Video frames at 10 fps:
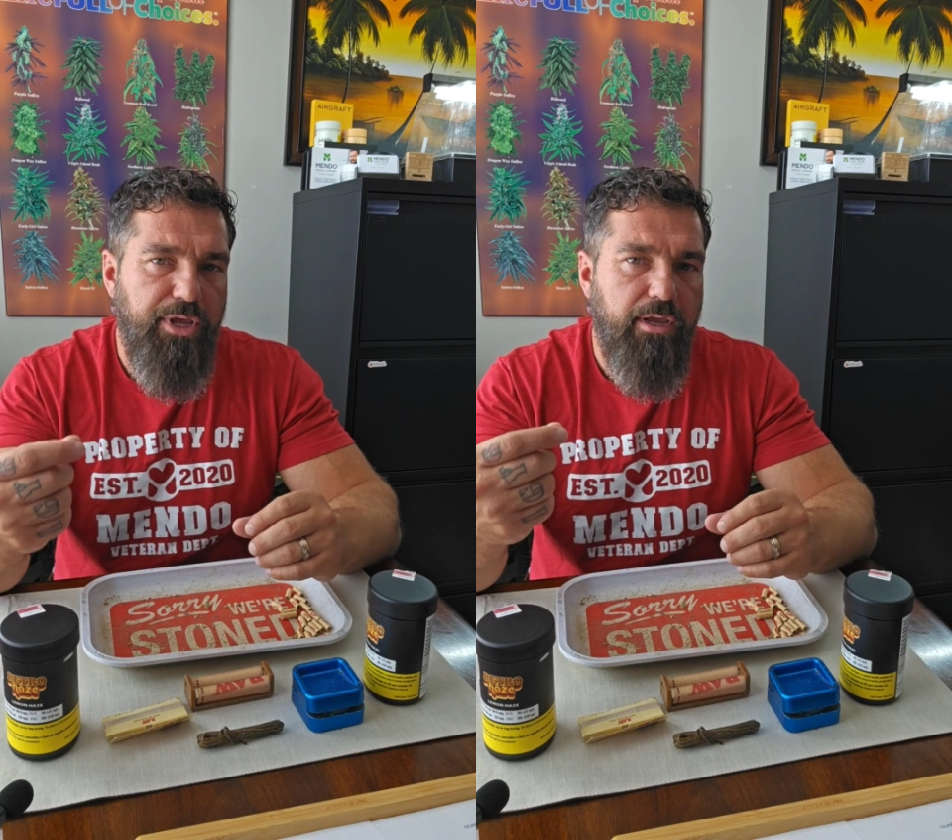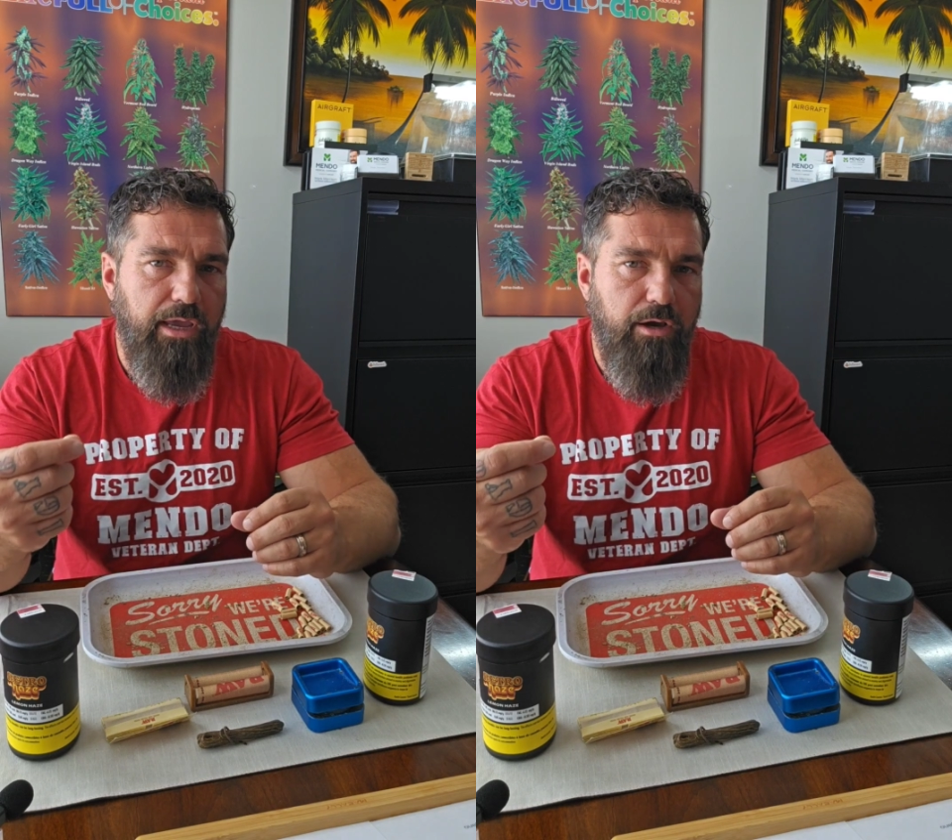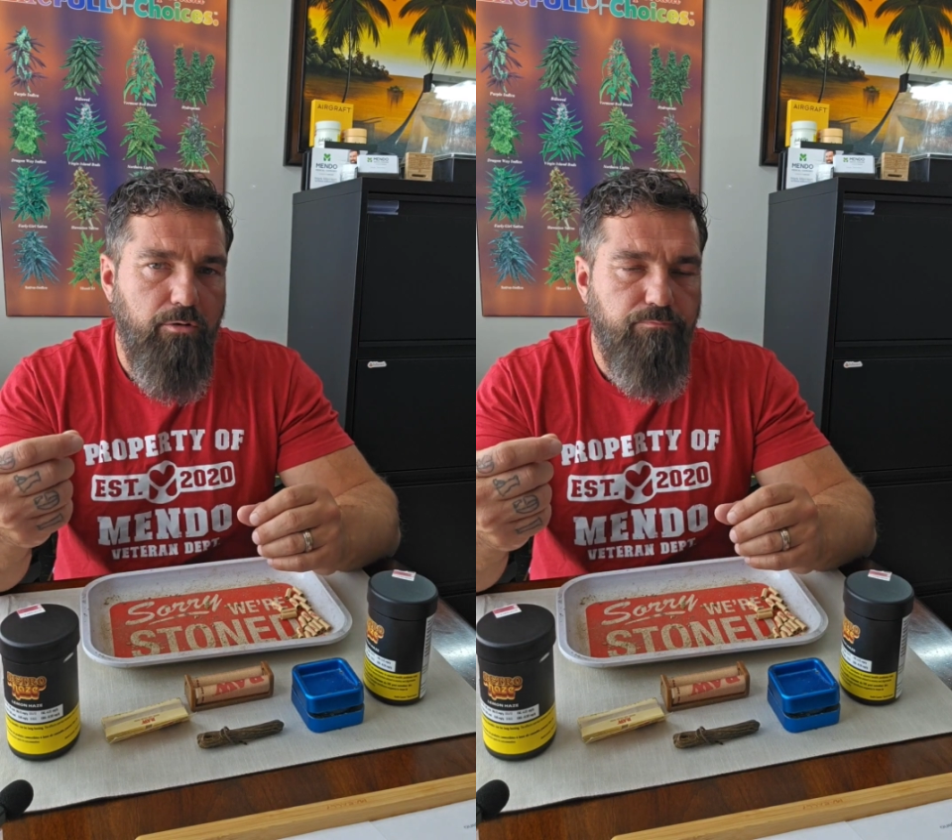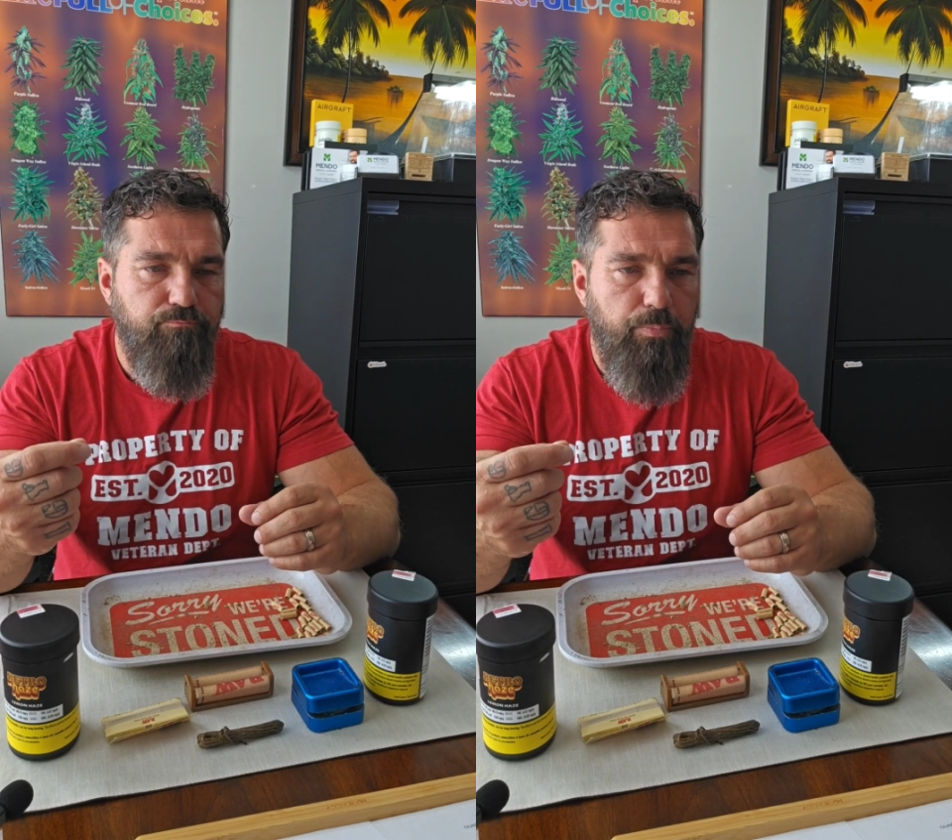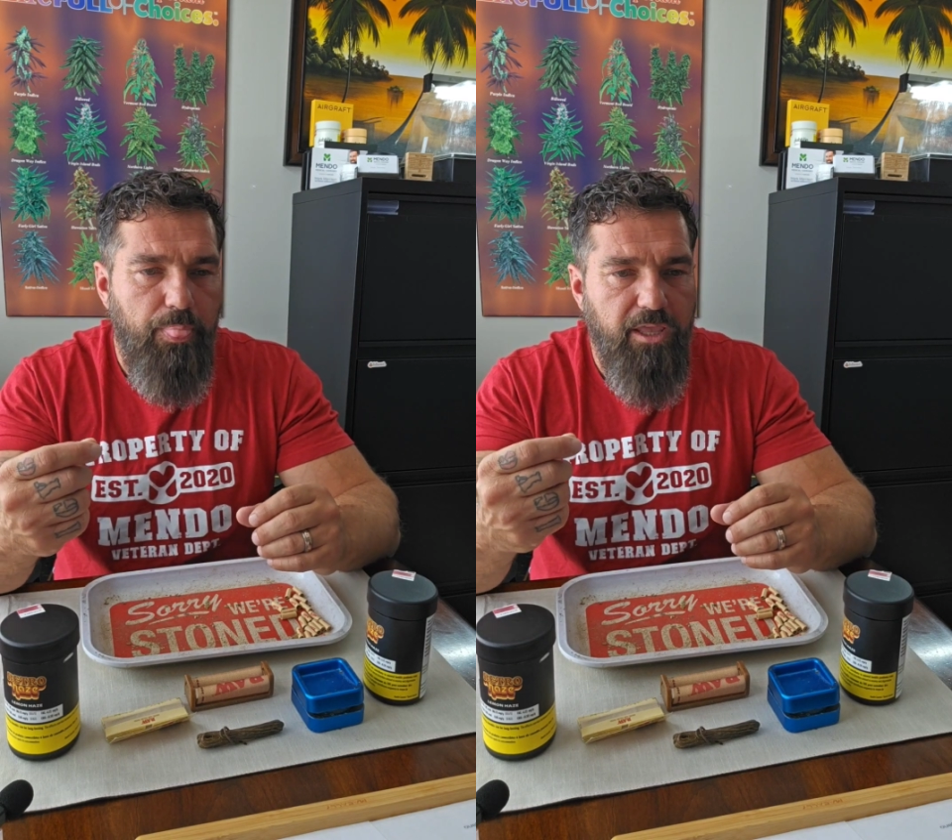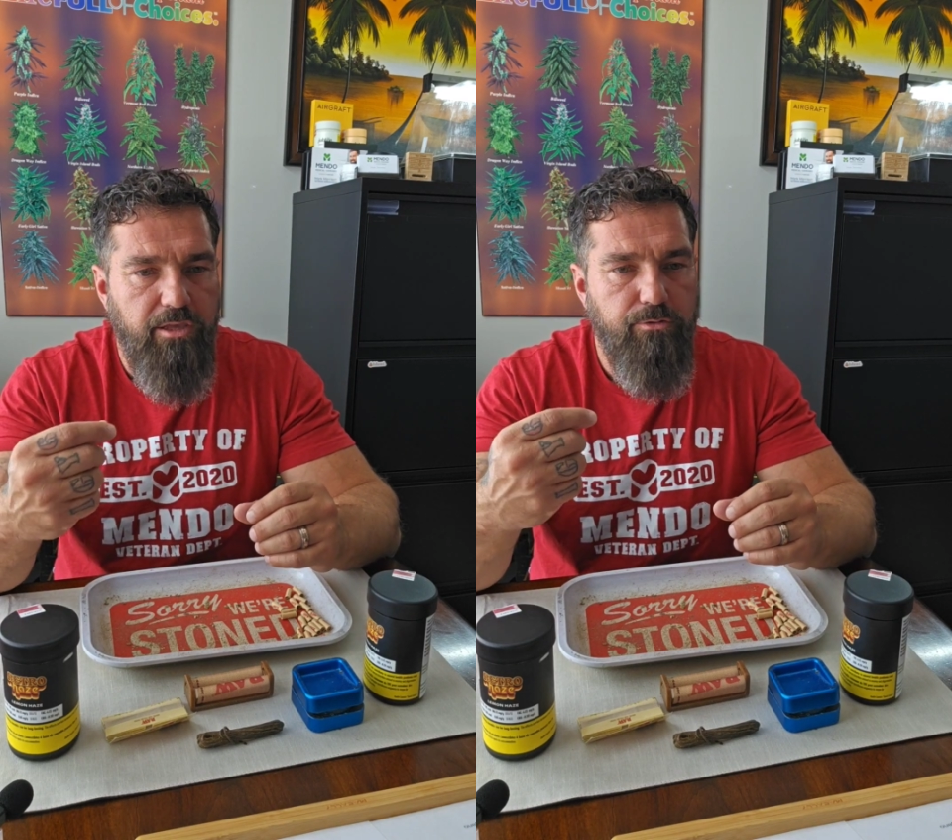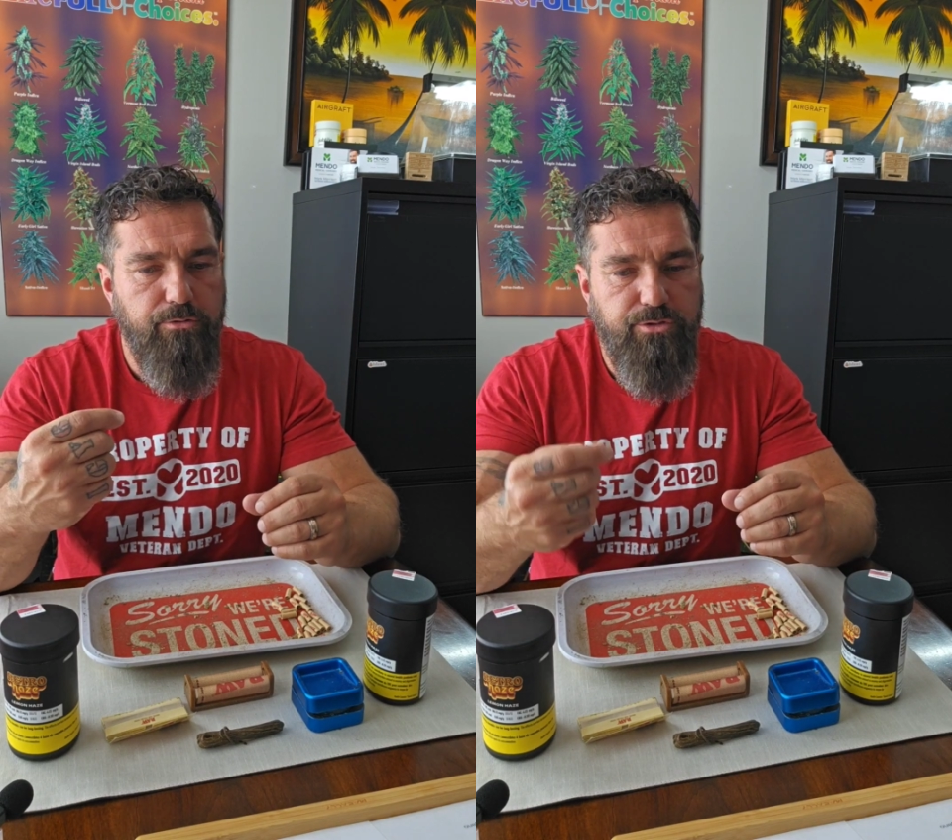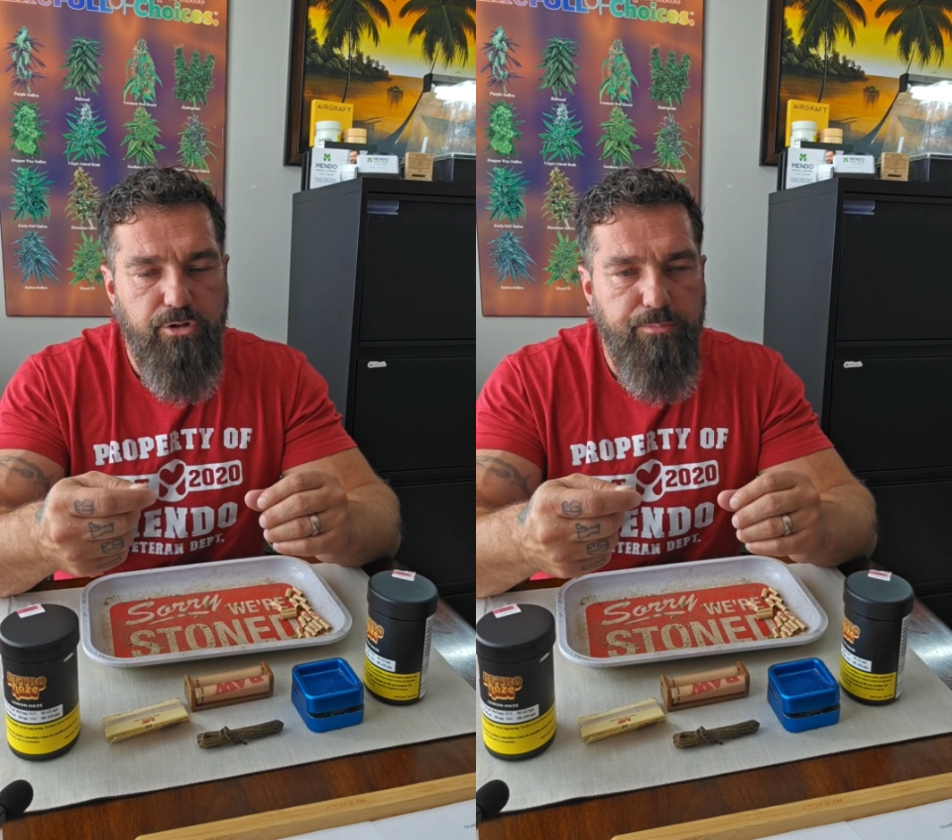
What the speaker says: looking for the lineage,